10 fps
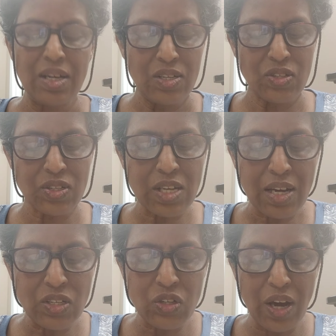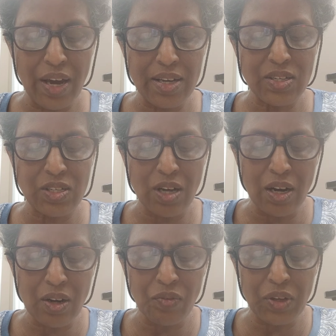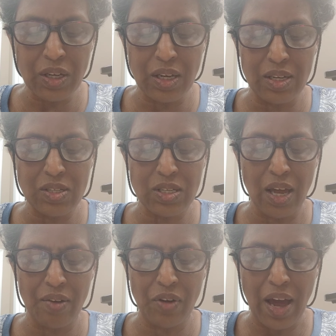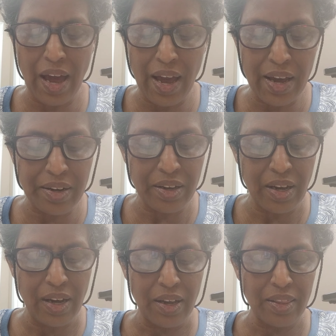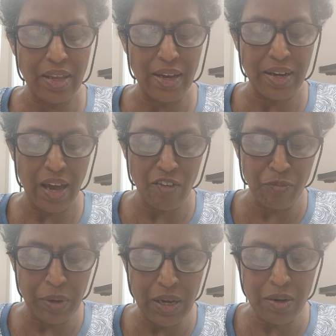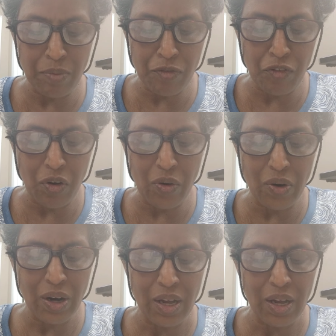such as none of the kings have had that have been before,